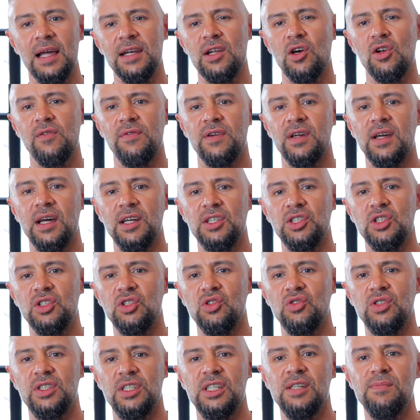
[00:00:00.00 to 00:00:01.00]
and notification
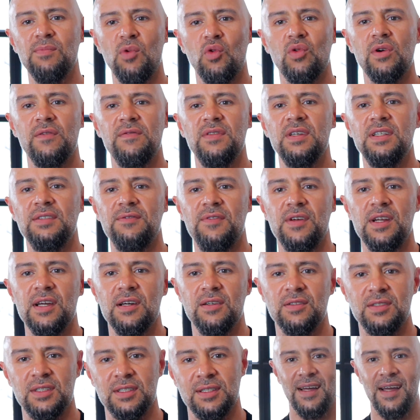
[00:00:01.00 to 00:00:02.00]
to see more of these
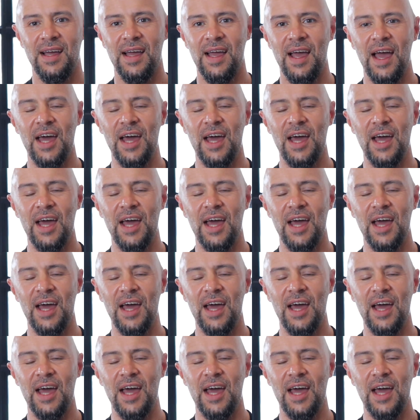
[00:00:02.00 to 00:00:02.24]
videos.